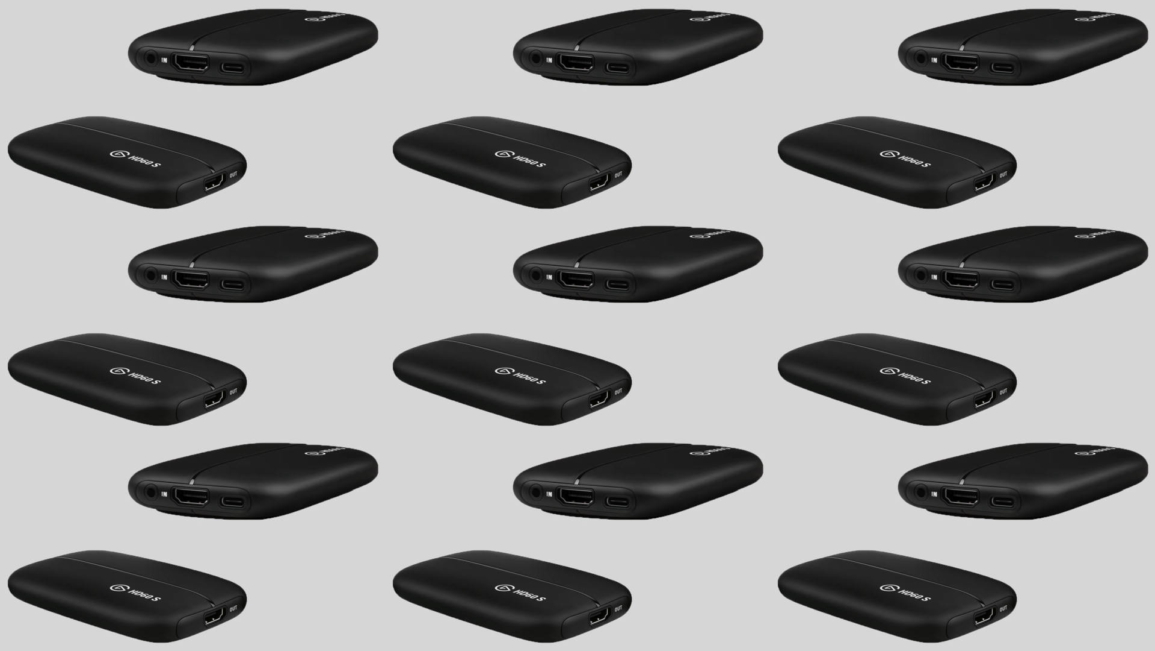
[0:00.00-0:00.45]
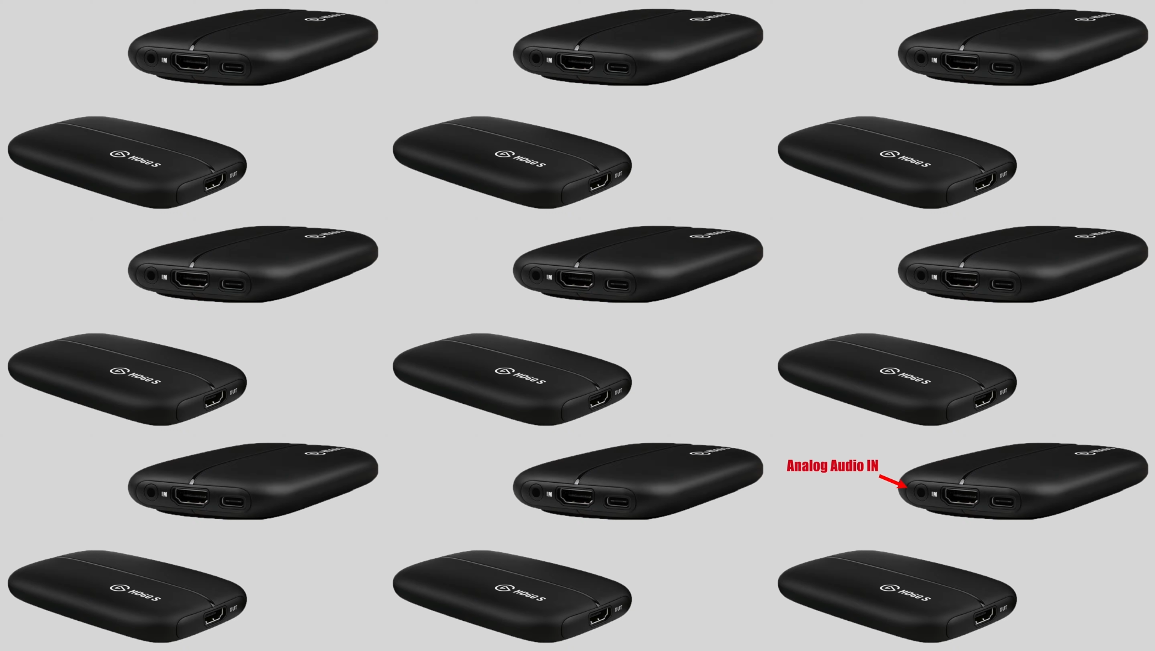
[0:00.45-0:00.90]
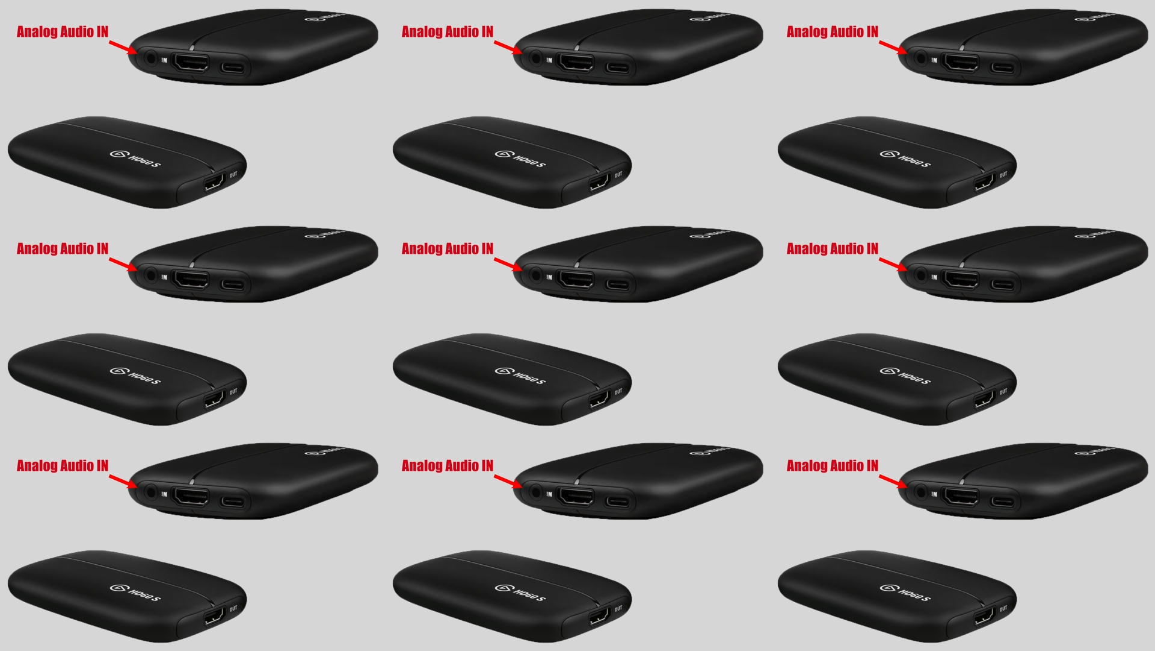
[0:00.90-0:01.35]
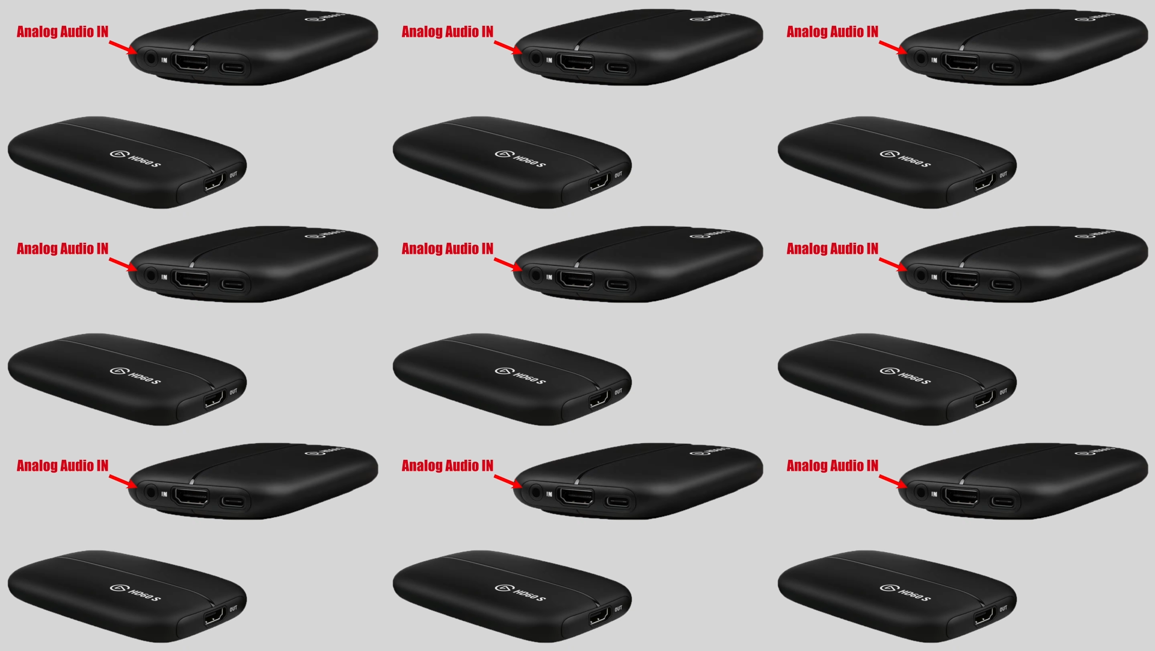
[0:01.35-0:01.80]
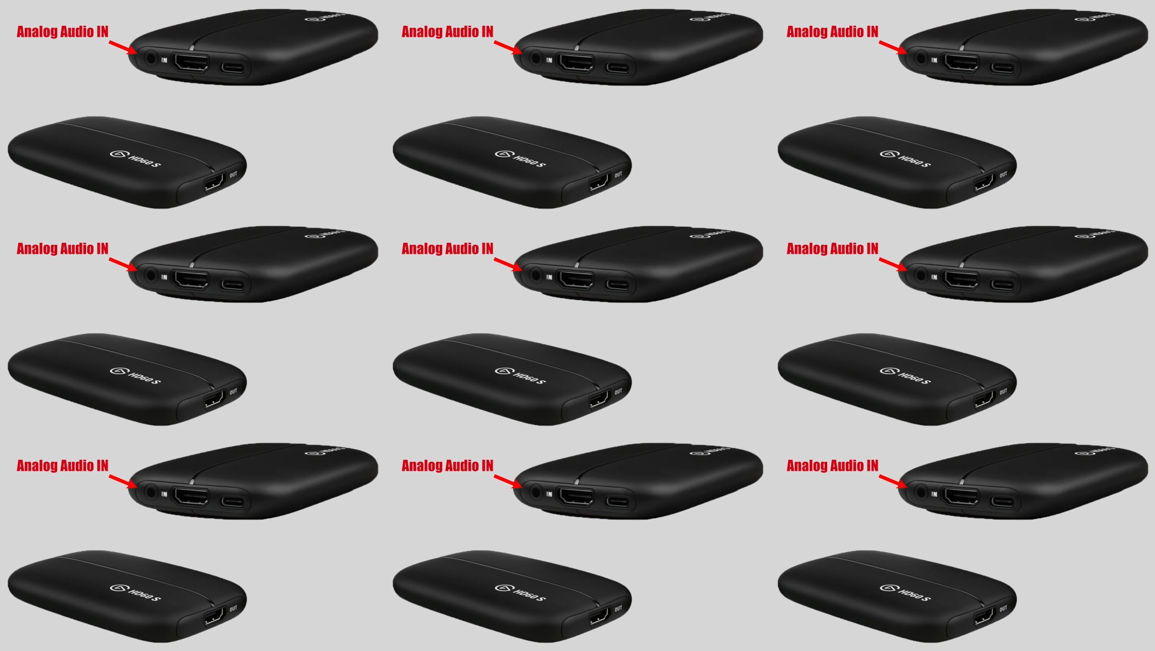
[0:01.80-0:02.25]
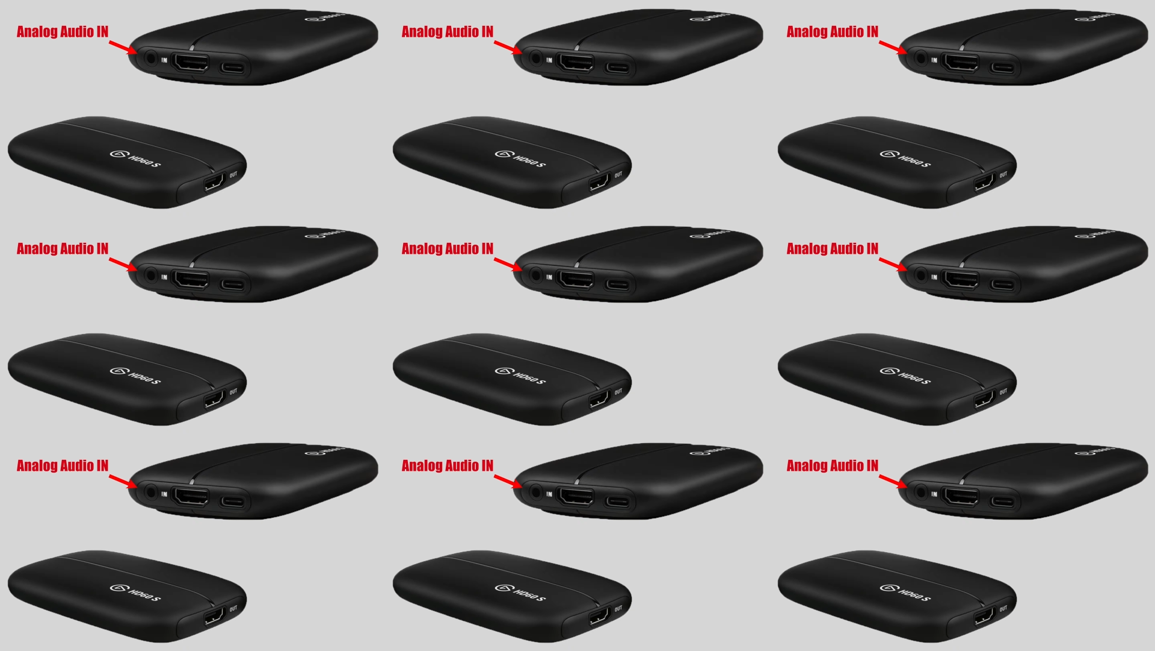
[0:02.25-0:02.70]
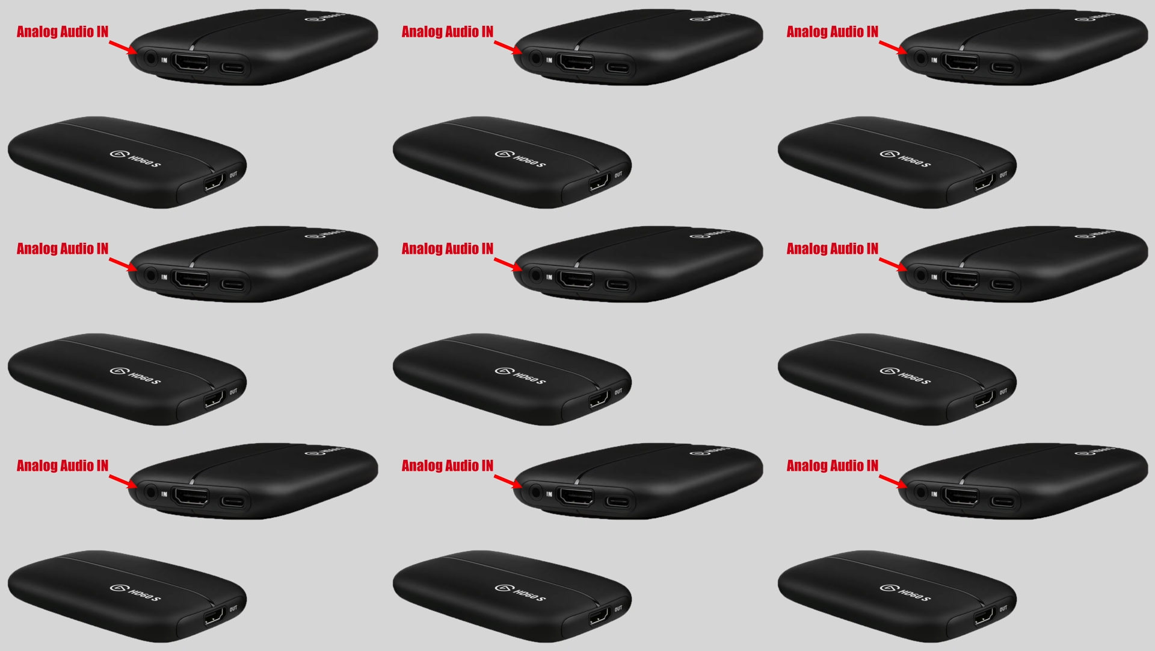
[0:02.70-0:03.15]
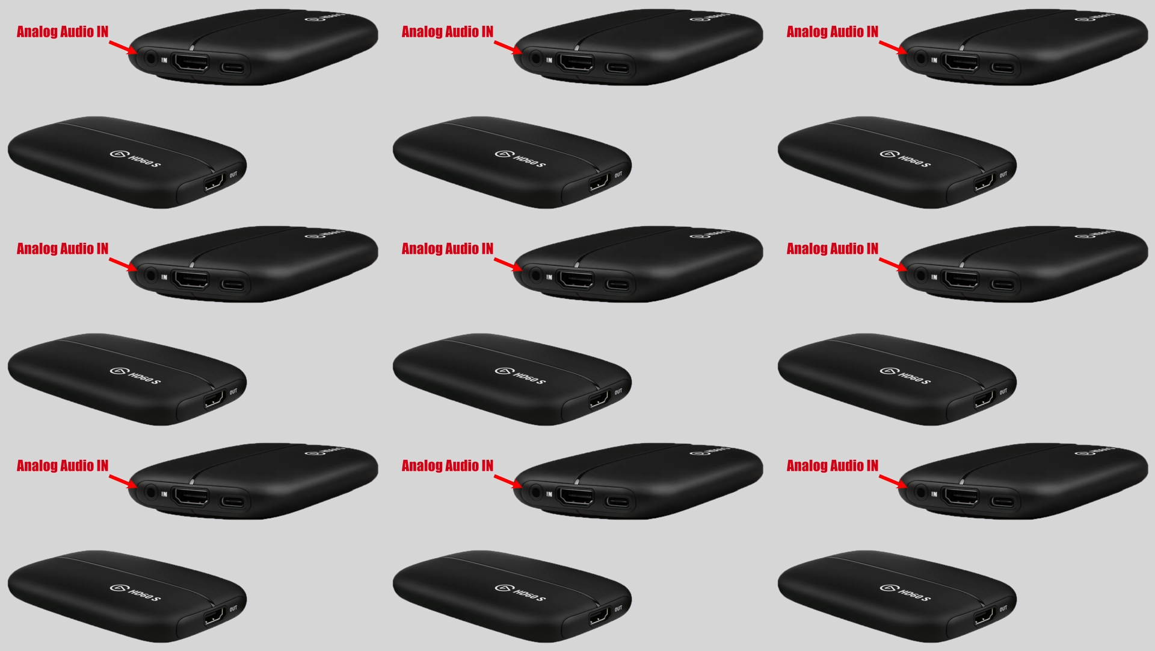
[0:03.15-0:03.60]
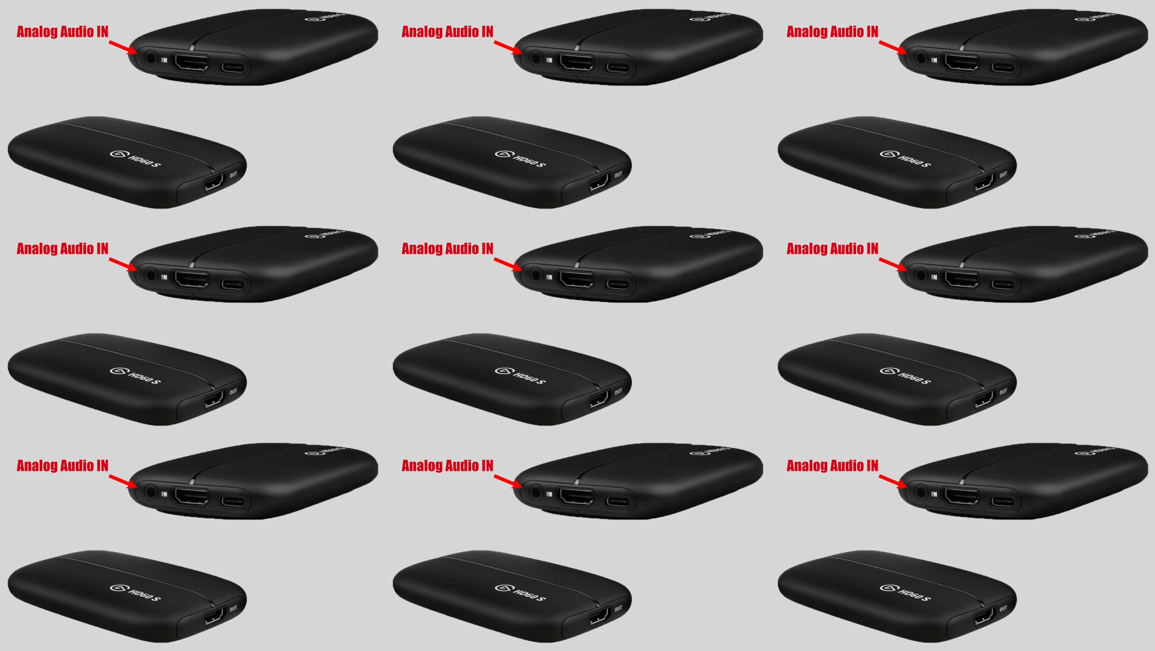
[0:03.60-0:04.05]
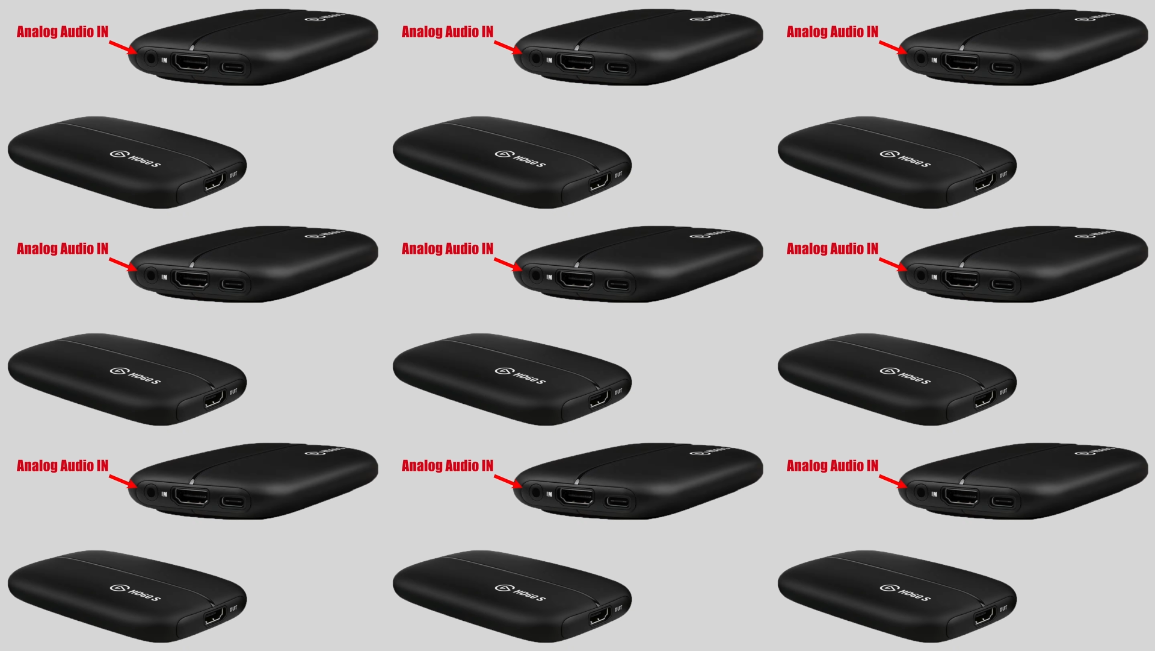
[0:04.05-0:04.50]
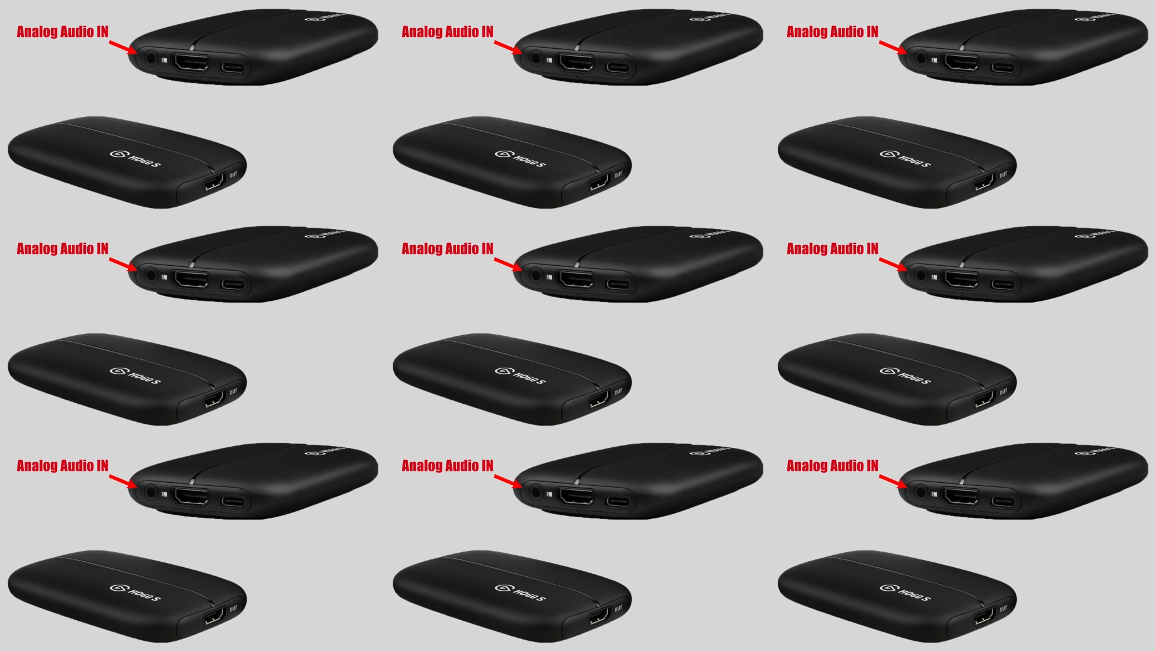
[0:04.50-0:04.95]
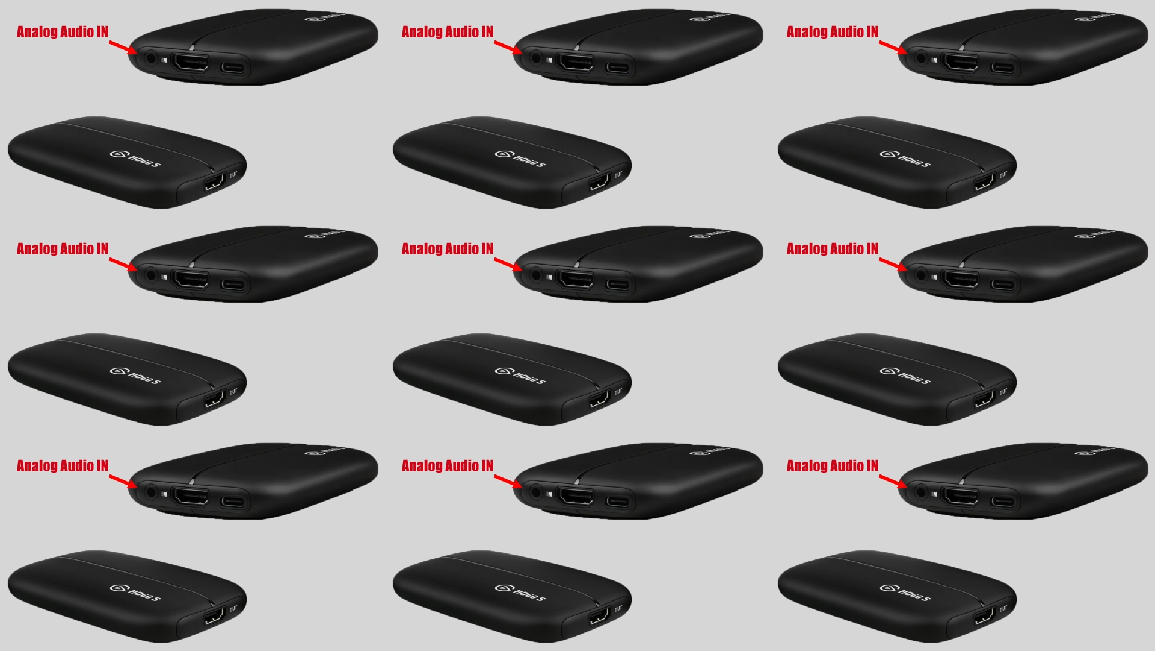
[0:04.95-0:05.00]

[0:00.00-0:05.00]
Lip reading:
[unreadable: no face in view]